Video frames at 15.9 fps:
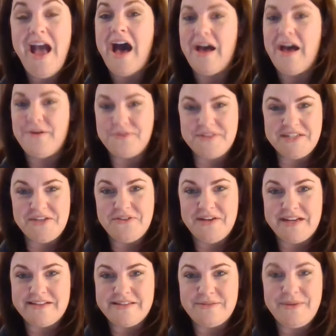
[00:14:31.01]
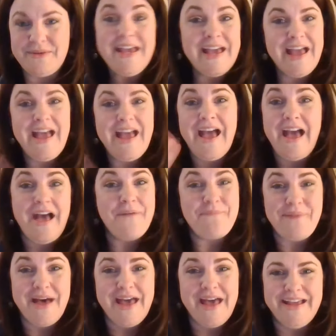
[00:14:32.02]
I will see you next week.
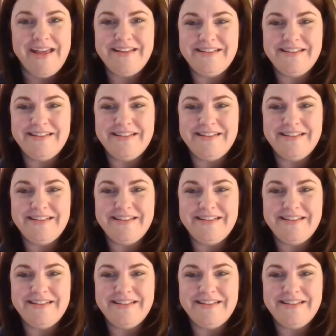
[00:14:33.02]
Bye.